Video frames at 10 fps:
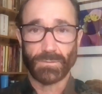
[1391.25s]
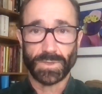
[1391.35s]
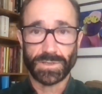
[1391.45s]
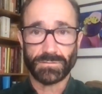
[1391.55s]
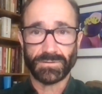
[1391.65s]

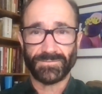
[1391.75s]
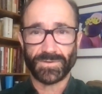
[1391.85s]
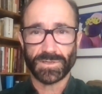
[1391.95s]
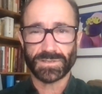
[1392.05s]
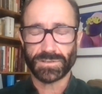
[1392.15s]
What you're
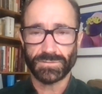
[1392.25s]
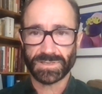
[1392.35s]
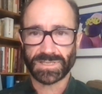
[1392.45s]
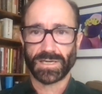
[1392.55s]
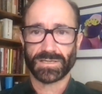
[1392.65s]
referring to
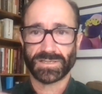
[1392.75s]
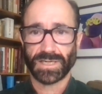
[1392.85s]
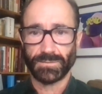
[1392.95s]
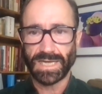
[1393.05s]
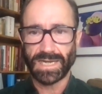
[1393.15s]
is a
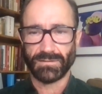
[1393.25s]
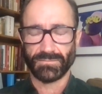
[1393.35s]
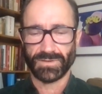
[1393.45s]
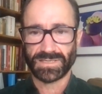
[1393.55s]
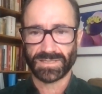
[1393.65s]
study we had
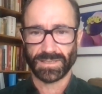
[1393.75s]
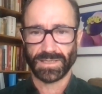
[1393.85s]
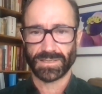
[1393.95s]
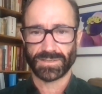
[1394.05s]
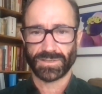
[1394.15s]
out
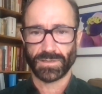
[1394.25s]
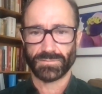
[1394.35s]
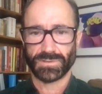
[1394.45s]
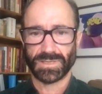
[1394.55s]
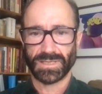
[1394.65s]
recently that
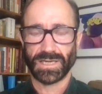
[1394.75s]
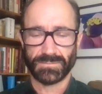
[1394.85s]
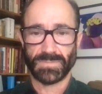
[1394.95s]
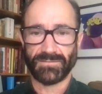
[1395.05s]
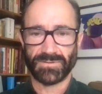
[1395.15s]
showed
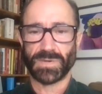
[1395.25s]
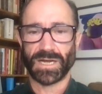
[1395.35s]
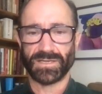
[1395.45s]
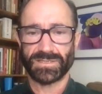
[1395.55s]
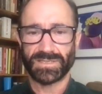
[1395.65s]

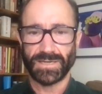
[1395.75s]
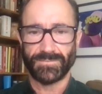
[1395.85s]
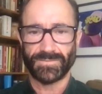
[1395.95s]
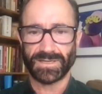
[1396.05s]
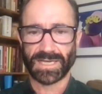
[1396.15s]
everybody's
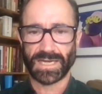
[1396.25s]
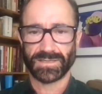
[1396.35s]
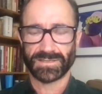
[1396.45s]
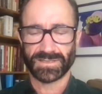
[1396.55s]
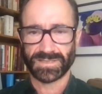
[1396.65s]
different.
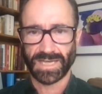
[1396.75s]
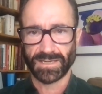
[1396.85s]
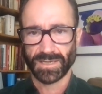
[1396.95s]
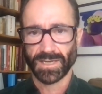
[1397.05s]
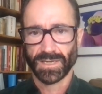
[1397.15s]
That is to
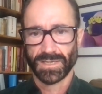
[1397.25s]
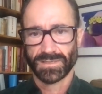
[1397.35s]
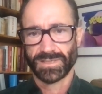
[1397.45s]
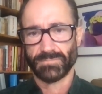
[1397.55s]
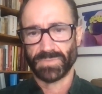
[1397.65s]
say,
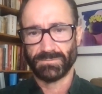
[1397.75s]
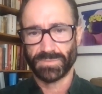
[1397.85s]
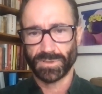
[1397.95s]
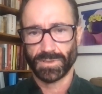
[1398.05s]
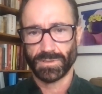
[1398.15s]
some
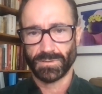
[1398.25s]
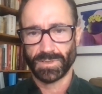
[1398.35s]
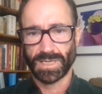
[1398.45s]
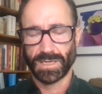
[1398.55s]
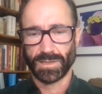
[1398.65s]

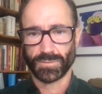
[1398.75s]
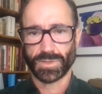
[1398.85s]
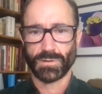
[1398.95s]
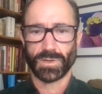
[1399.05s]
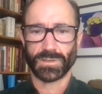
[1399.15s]
people uh, who
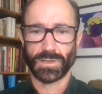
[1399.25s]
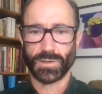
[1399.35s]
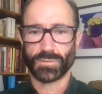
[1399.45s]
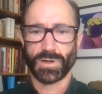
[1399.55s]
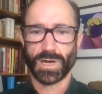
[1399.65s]
go on
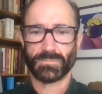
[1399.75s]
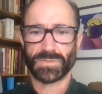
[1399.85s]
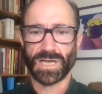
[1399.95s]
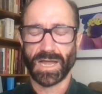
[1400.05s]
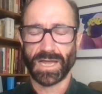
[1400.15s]

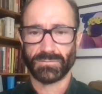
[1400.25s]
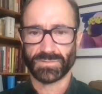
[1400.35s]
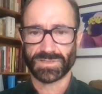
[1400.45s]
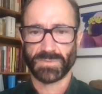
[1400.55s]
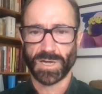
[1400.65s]
low-carb diet
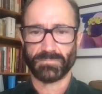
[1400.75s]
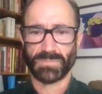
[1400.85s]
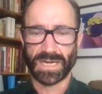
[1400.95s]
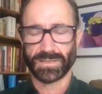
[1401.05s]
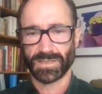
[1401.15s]

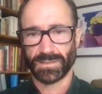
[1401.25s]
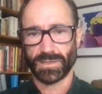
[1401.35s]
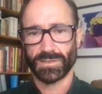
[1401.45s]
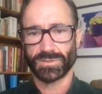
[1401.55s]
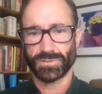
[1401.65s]
respond better than
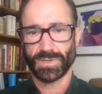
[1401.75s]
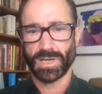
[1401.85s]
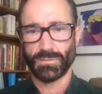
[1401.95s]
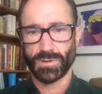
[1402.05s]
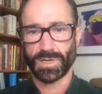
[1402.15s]
those who
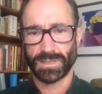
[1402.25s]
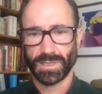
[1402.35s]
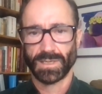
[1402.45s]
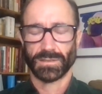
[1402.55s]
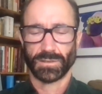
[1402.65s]
go on
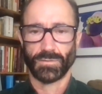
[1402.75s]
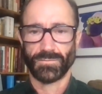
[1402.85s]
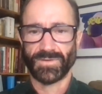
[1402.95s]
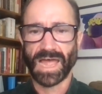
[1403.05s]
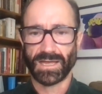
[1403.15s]

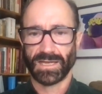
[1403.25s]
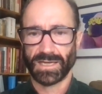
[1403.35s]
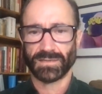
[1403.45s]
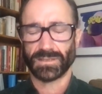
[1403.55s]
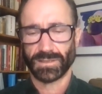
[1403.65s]
low-fat.
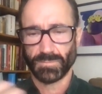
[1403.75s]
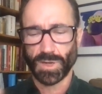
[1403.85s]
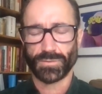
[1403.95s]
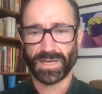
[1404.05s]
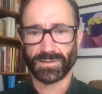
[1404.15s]
They're
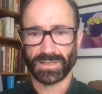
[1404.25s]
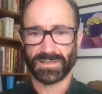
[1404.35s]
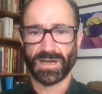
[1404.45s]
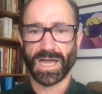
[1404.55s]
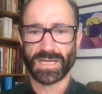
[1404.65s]
both healthy
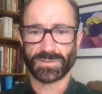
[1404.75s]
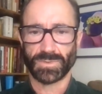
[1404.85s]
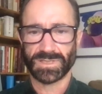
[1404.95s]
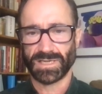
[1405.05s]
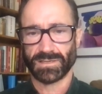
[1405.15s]
diets.
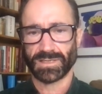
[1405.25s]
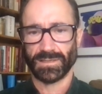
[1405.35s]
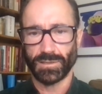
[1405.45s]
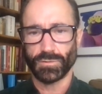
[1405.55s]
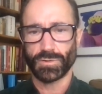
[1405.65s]
One's healthy
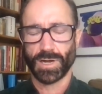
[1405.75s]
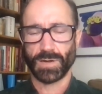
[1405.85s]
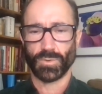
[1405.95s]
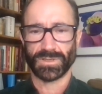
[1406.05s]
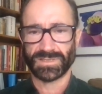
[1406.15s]

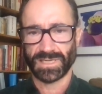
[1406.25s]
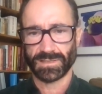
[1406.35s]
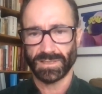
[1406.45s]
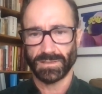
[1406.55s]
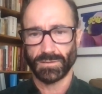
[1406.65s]
low-carb, one's
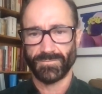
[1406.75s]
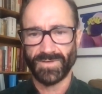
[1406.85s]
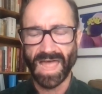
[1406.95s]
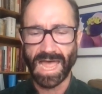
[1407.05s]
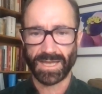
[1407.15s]
healthy
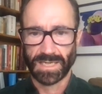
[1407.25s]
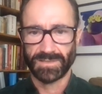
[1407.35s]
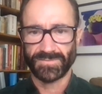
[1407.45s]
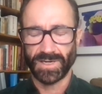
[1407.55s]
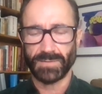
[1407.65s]
low-fat. And
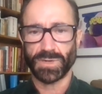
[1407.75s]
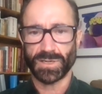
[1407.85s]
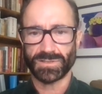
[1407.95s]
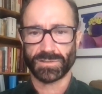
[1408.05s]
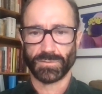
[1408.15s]
it's very
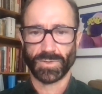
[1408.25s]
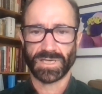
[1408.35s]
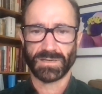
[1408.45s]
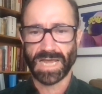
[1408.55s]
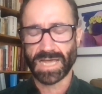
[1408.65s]
personal. We
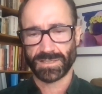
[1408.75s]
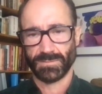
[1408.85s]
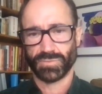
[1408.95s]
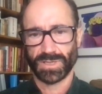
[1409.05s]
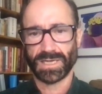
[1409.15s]
can
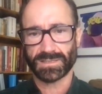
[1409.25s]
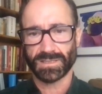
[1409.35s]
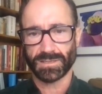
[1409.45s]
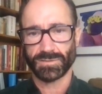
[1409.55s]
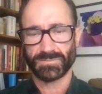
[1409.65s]
actually
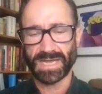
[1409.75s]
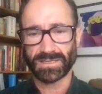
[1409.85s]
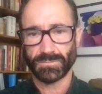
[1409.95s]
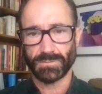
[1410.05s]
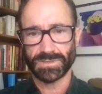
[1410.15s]
predict. It goes
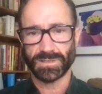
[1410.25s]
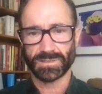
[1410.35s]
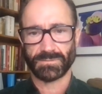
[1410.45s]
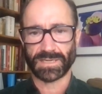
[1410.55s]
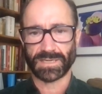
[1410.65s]
back to what we
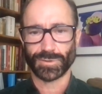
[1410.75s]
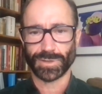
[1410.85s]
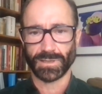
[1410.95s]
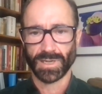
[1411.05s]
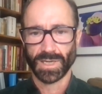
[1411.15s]
talked about
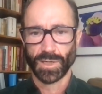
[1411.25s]
earlier.